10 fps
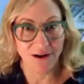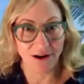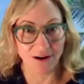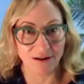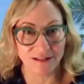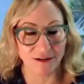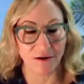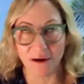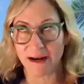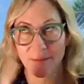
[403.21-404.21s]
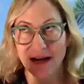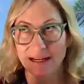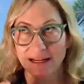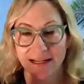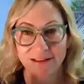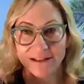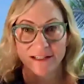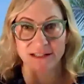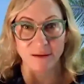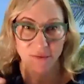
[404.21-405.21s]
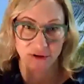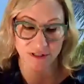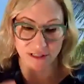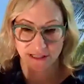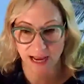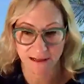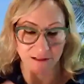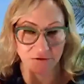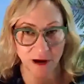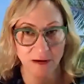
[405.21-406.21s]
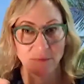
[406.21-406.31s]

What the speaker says: also, and I'm not going to get these numbers exactly right,